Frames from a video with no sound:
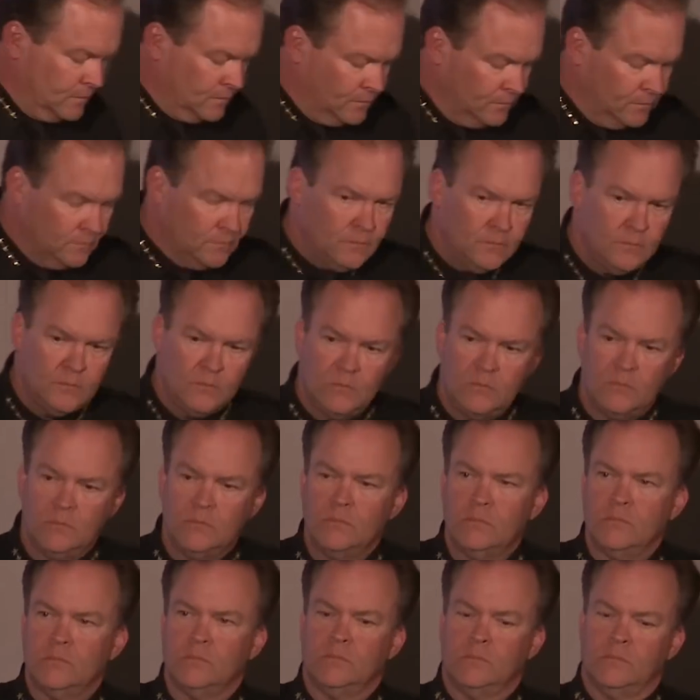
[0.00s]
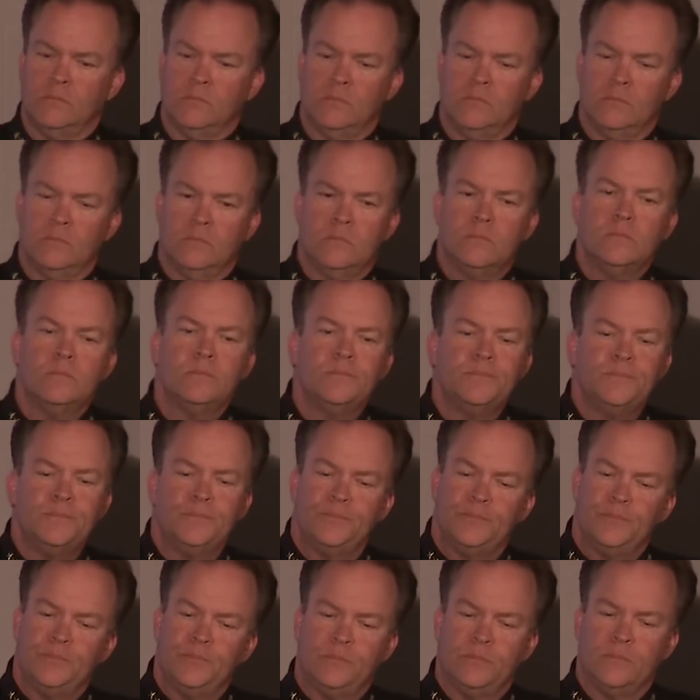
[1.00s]

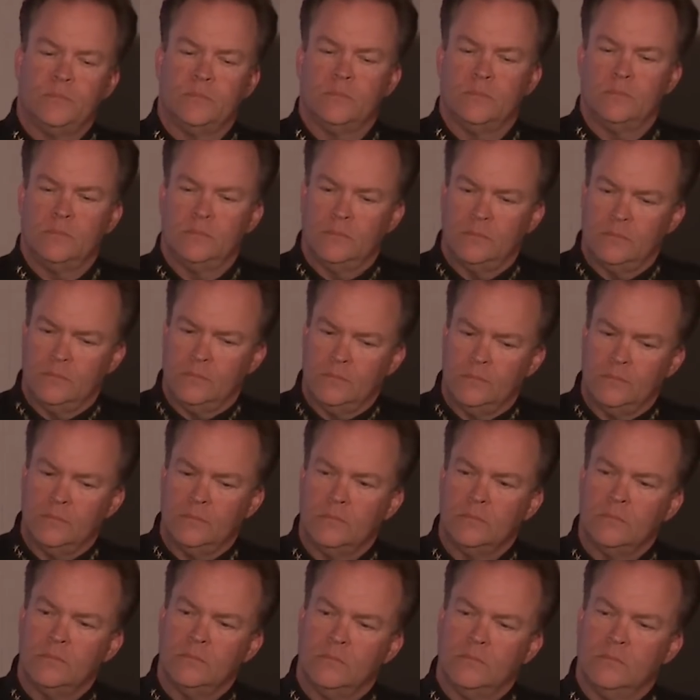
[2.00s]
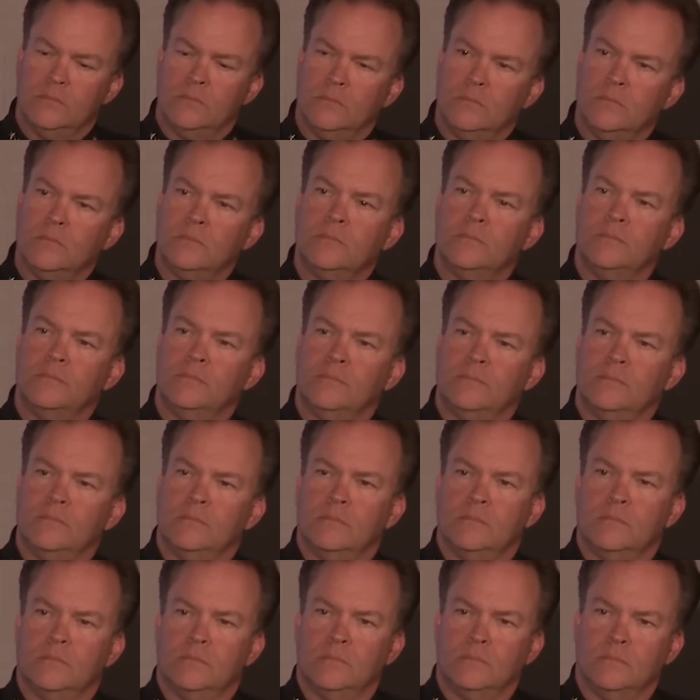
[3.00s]

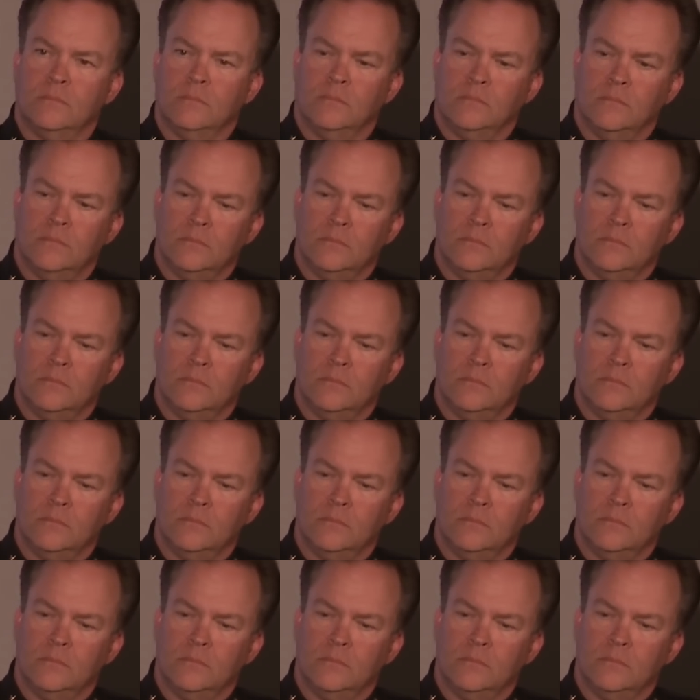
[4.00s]
(silent)